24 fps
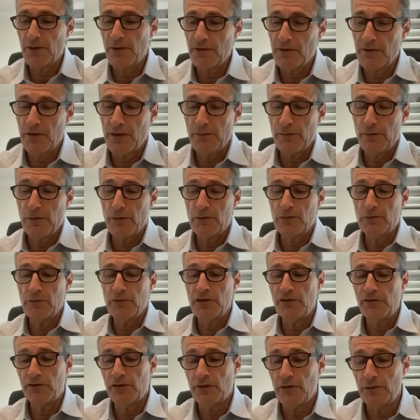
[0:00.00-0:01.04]
but never to
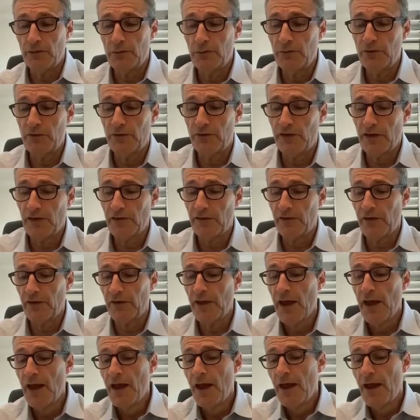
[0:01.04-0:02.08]
this extent?
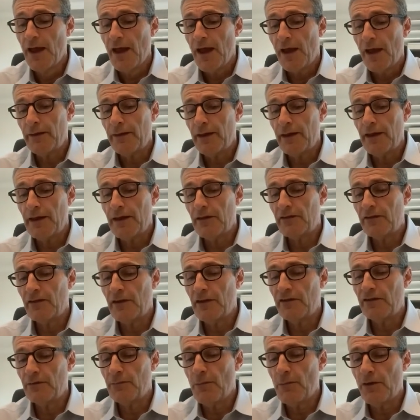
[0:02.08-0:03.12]
I think
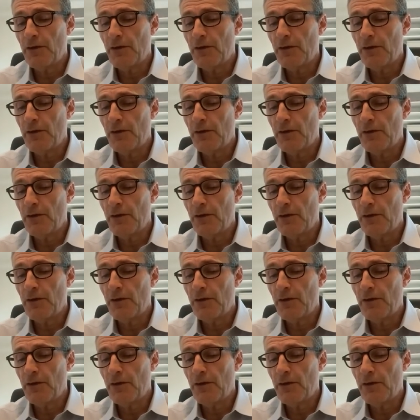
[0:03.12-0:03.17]
it's